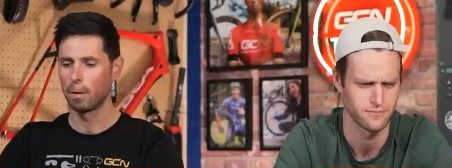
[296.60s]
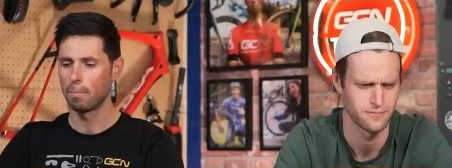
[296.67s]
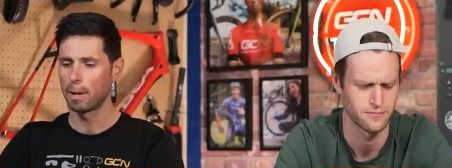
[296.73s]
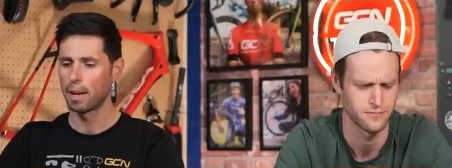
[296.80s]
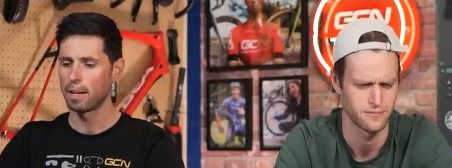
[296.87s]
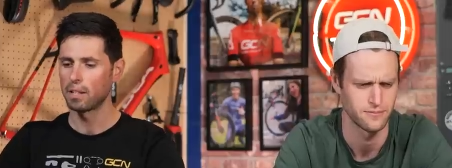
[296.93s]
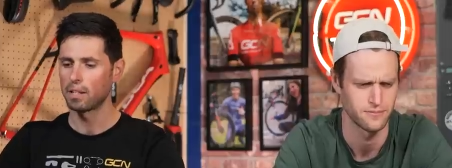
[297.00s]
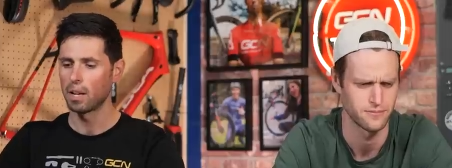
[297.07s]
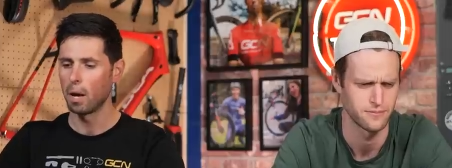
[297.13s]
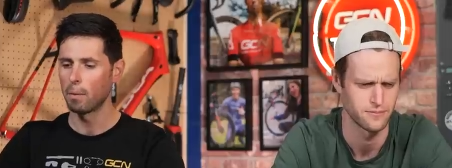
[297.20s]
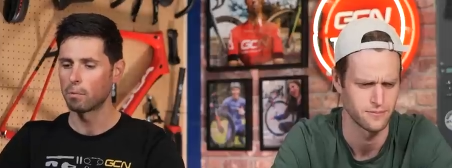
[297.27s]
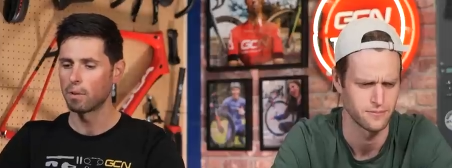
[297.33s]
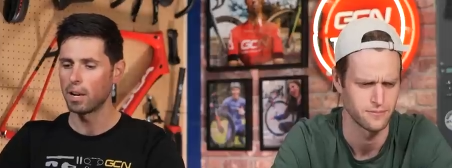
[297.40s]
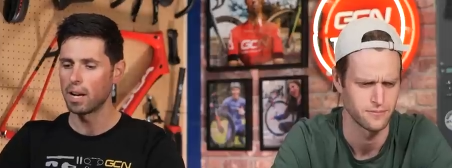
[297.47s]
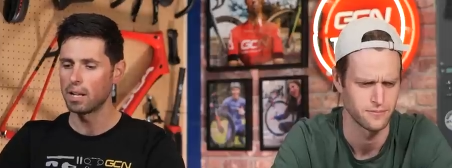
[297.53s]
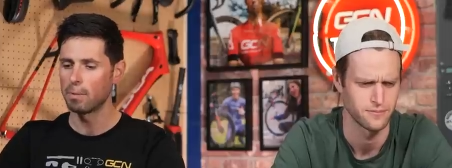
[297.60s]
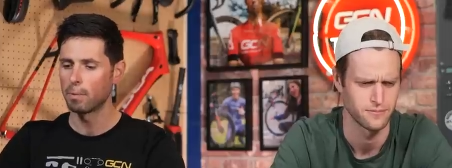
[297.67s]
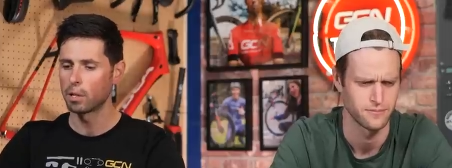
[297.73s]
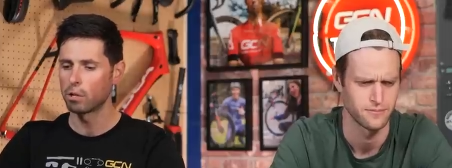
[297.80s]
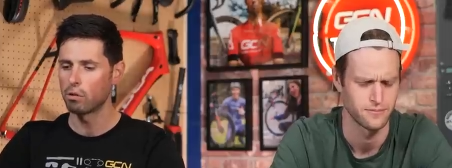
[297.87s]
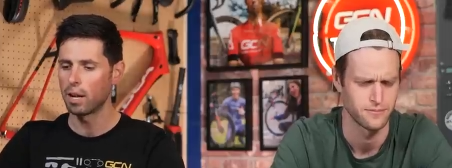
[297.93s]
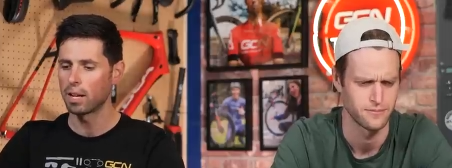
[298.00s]
Speaker 1: I'm planning to upgrade
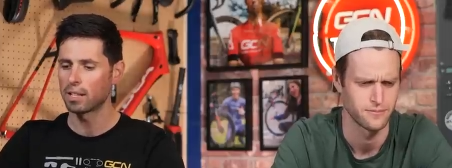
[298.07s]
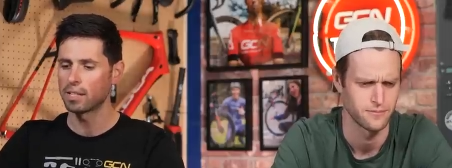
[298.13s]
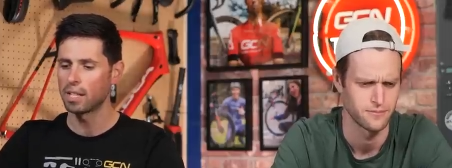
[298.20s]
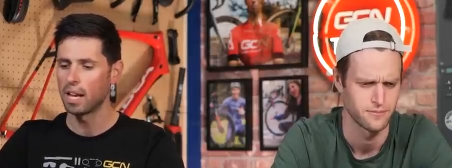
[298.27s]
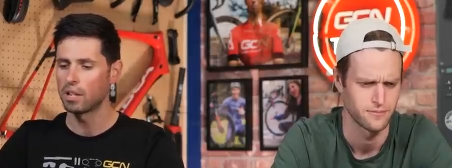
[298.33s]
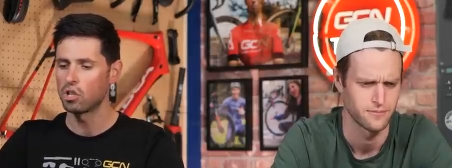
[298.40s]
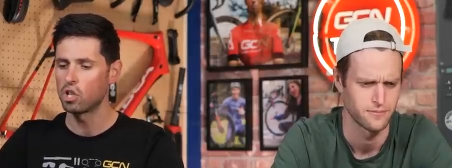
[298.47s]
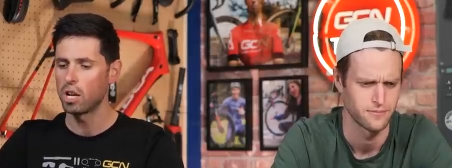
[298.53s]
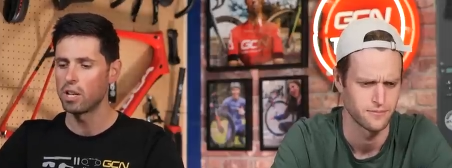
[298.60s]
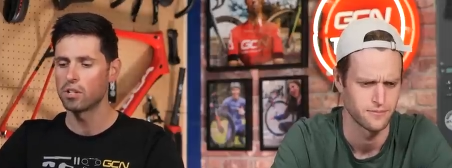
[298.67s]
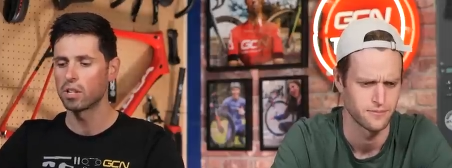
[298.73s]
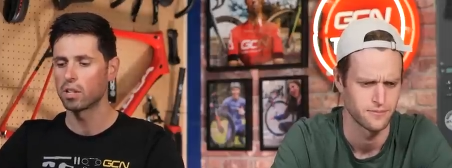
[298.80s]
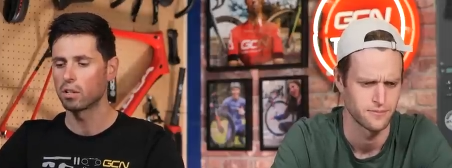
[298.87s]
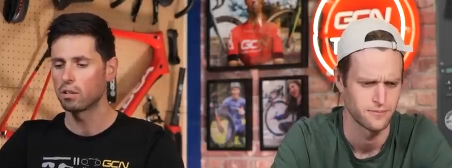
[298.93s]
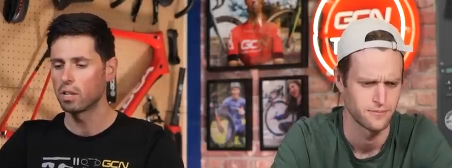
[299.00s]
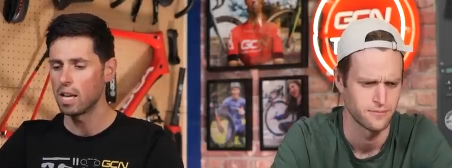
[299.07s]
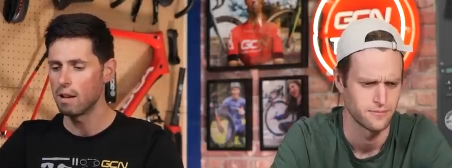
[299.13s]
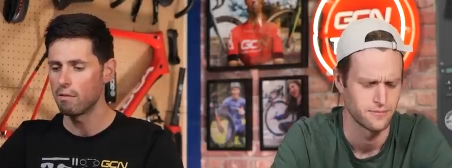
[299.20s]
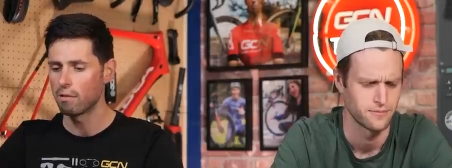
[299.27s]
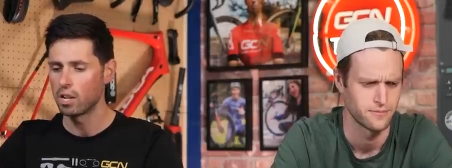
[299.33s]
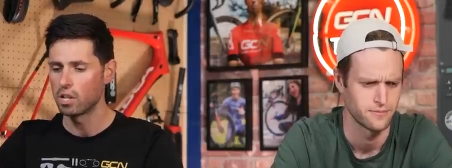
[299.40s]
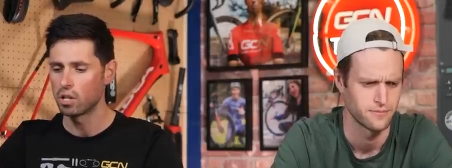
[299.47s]
my crankset and change the
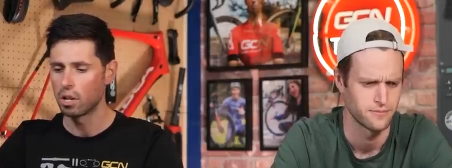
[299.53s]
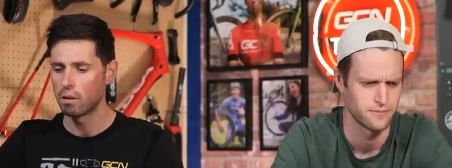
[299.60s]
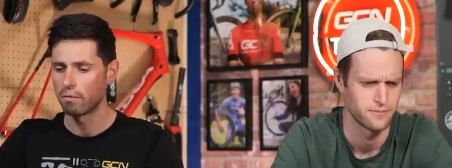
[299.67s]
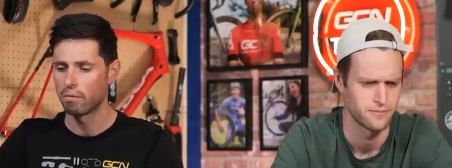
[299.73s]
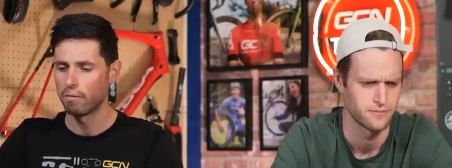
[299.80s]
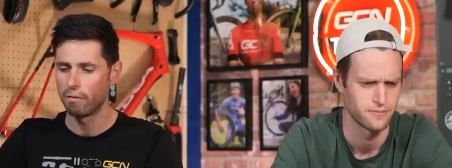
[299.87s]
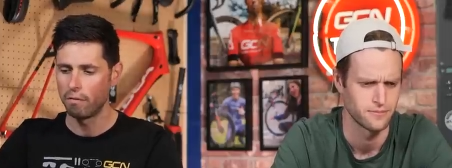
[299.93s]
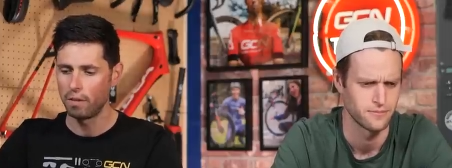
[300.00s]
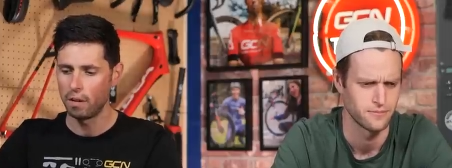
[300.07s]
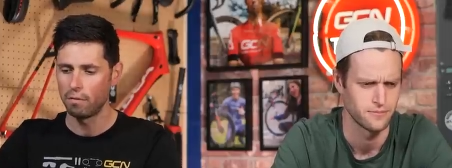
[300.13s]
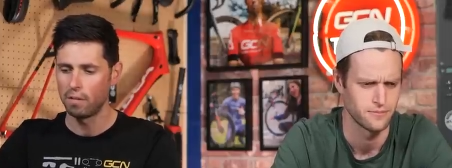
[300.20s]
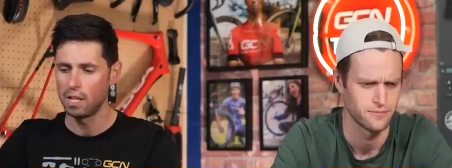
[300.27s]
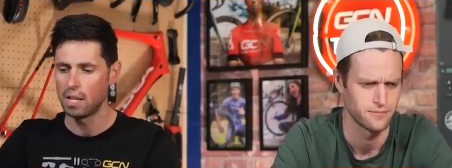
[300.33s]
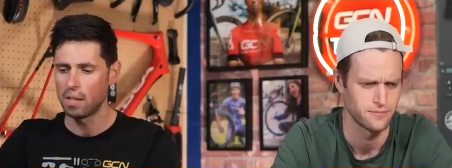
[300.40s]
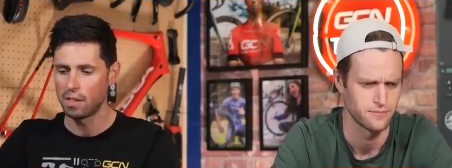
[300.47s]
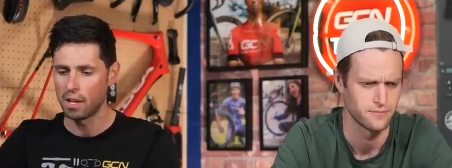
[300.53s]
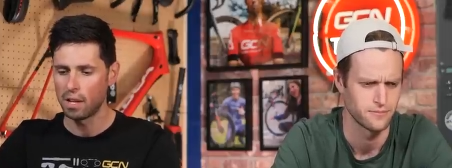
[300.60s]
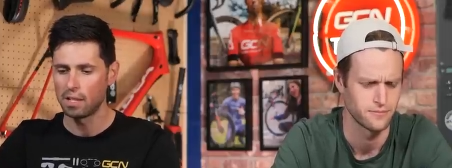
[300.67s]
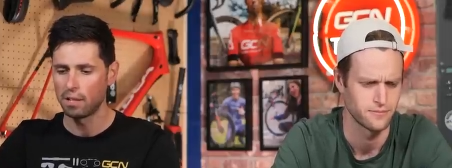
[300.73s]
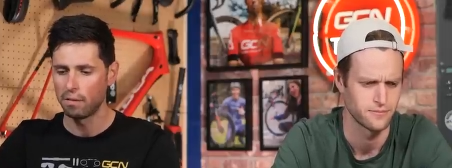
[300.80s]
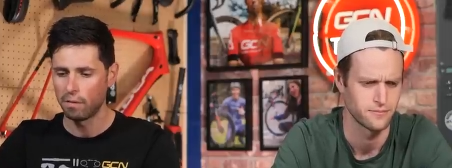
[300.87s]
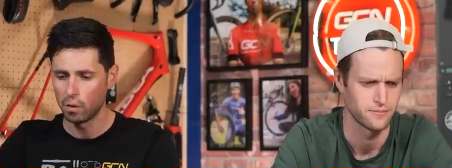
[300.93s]
gear ratio from
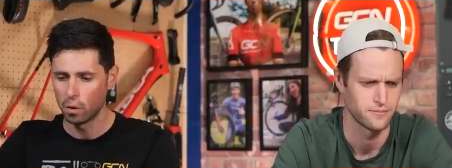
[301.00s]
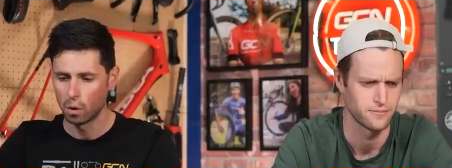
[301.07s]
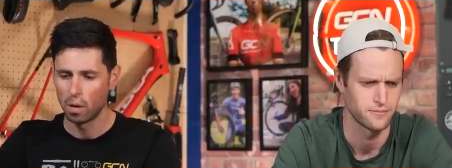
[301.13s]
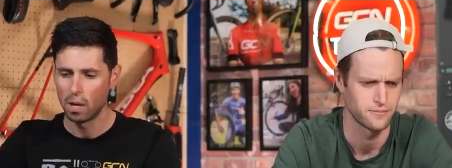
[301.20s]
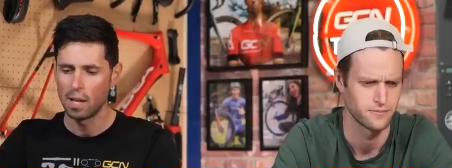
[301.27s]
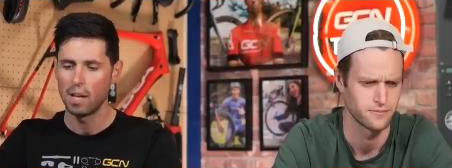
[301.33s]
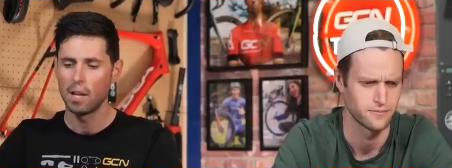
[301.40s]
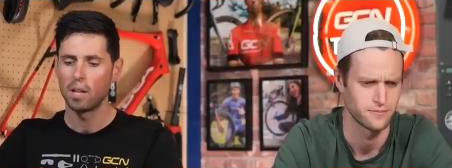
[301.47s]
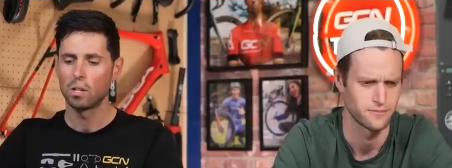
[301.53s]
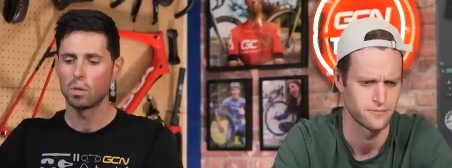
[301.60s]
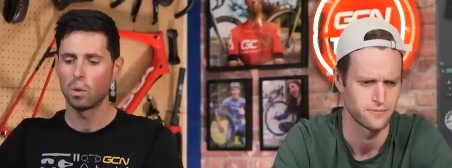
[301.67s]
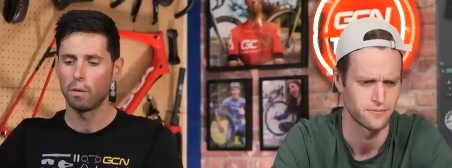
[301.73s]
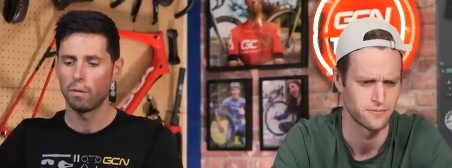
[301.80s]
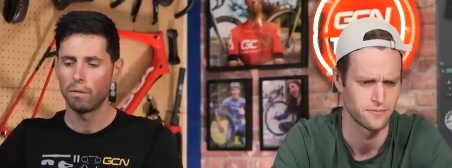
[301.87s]
50-34 to a